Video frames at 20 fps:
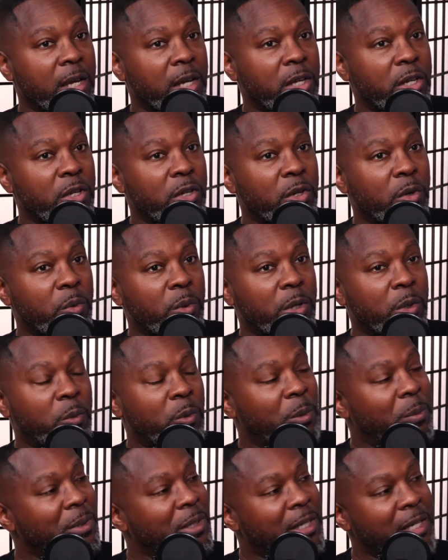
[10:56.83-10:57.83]
you know, when the
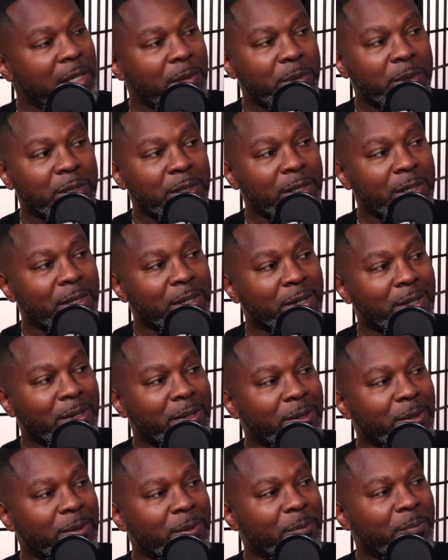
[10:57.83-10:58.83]
woman keeps
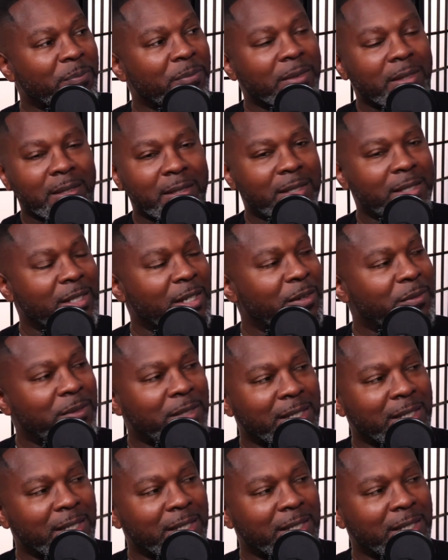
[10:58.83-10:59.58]
herself